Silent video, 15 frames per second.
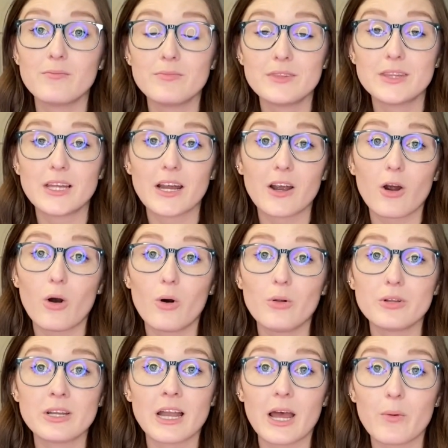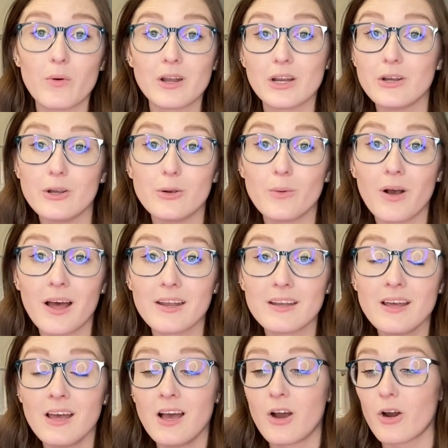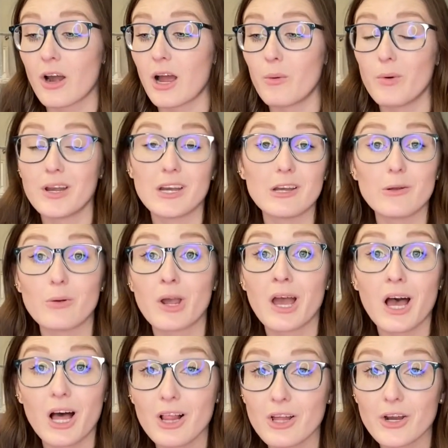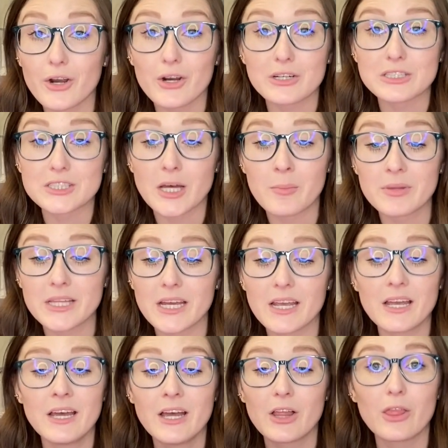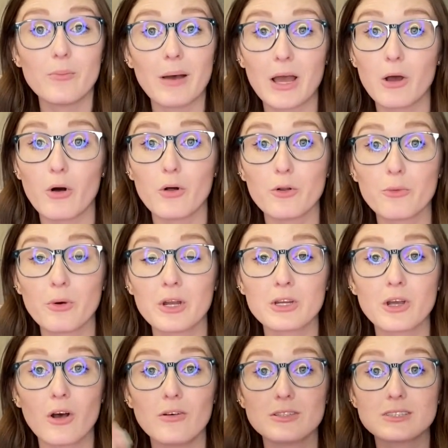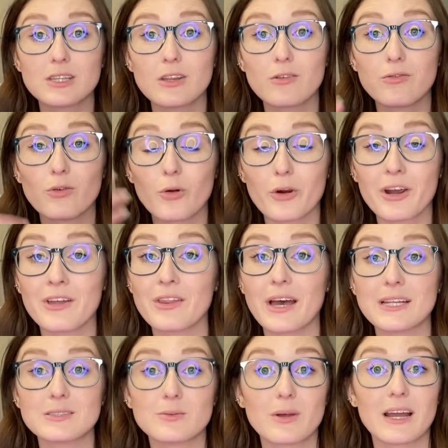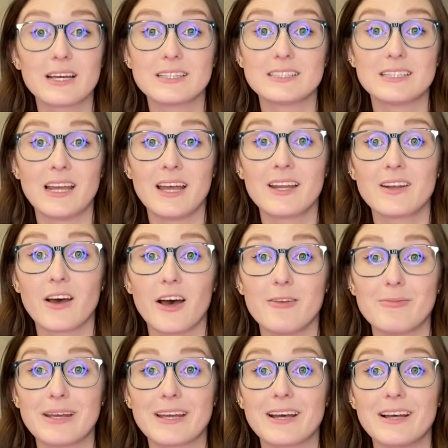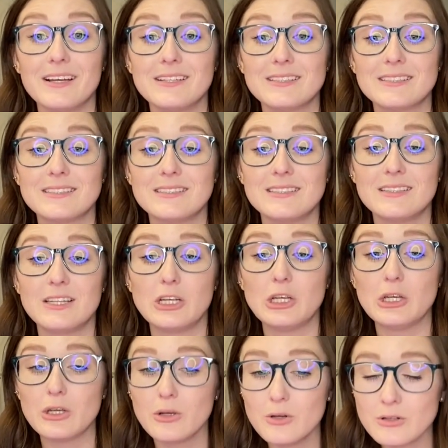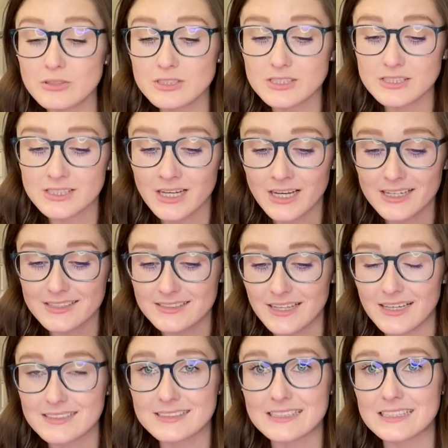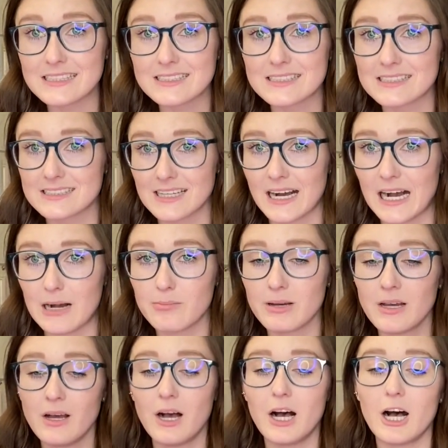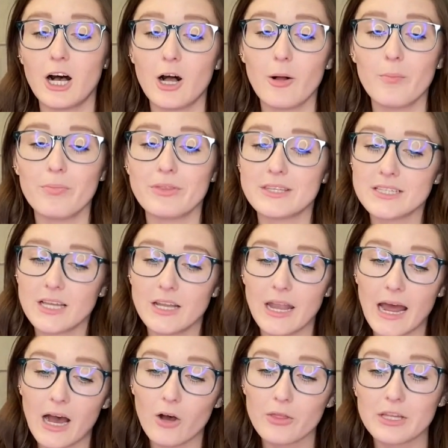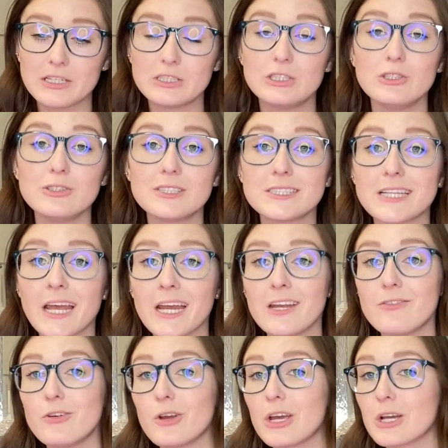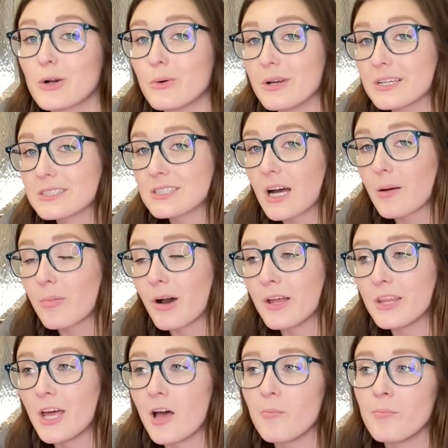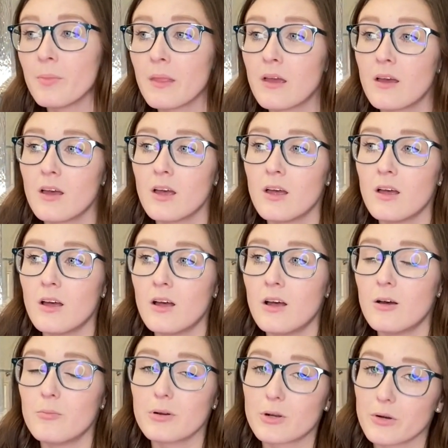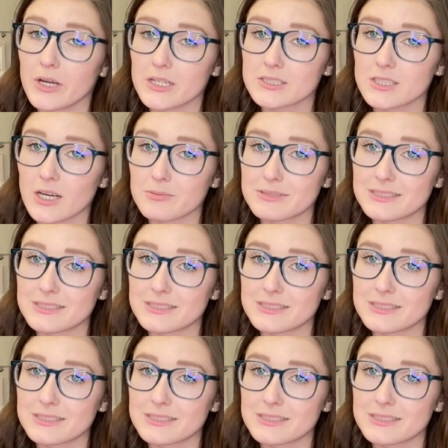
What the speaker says: they're old and I want a new one, or I want a new color or something, my old one goes to the floor and that's what I stand on, because the use doesn't stop. Now these do stain if you get Quick Stop on them, but Quick Stop